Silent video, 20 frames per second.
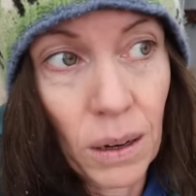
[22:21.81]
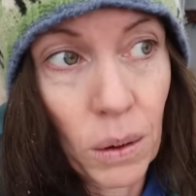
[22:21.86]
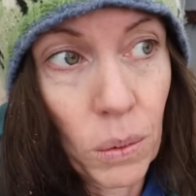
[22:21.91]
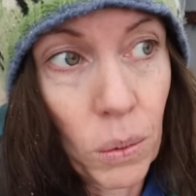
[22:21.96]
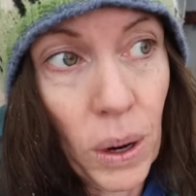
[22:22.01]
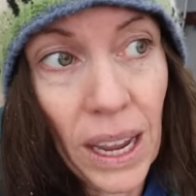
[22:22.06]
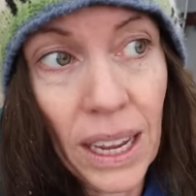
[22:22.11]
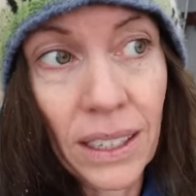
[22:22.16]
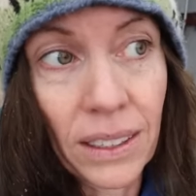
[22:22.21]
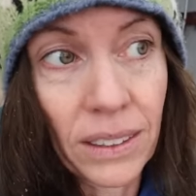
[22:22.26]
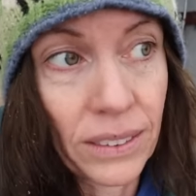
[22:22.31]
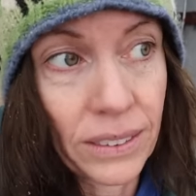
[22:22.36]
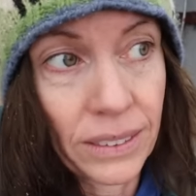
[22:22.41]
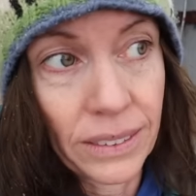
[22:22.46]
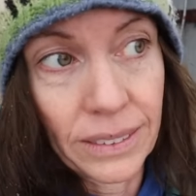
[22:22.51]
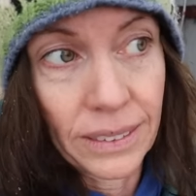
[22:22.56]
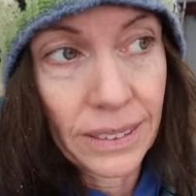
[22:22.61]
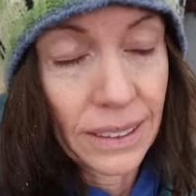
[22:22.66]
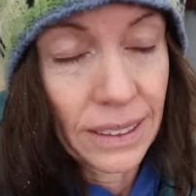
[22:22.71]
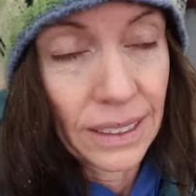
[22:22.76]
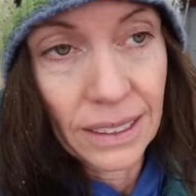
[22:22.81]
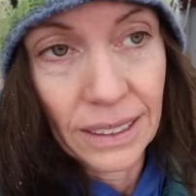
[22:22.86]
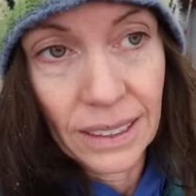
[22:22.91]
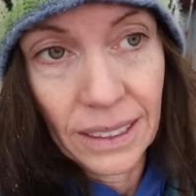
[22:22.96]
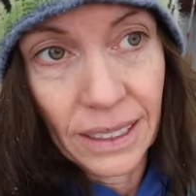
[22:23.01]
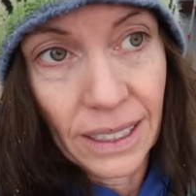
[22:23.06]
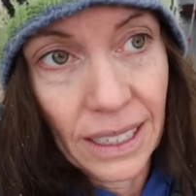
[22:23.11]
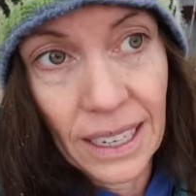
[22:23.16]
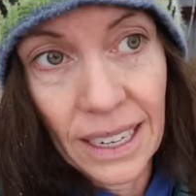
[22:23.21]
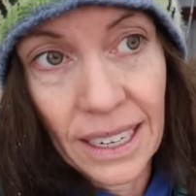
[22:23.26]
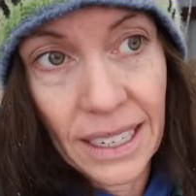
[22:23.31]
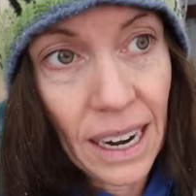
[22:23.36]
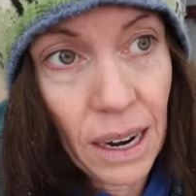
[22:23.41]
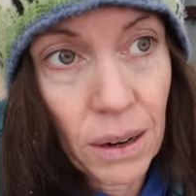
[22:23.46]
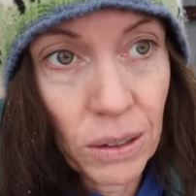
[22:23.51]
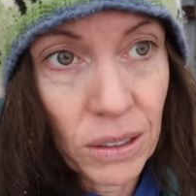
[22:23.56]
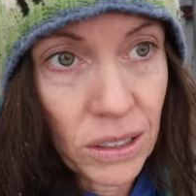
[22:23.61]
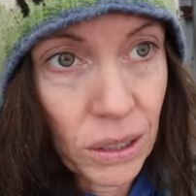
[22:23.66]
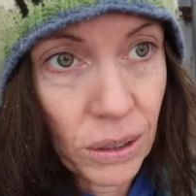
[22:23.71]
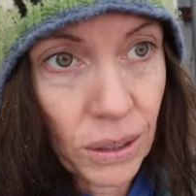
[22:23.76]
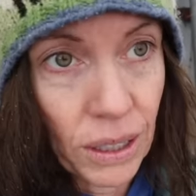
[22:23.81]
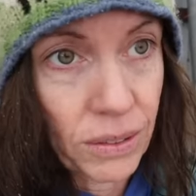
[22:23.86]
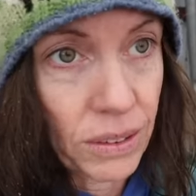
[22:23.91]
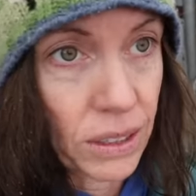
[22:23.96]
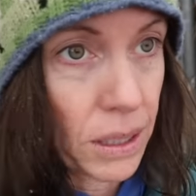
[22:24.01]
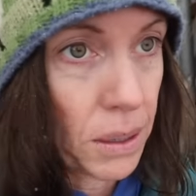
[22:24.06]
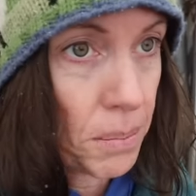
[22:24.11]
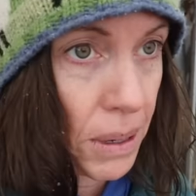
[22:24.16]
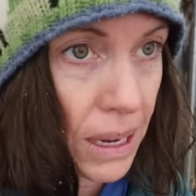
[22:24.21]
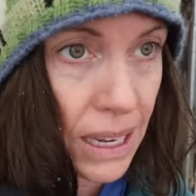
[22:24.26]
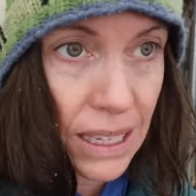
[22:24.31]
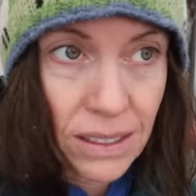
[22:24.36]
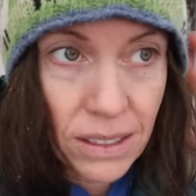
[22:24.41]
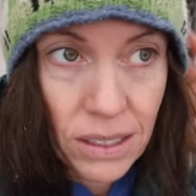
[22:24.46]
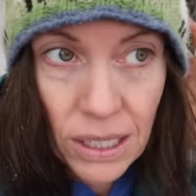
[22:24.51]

wet an hour or two after you bed.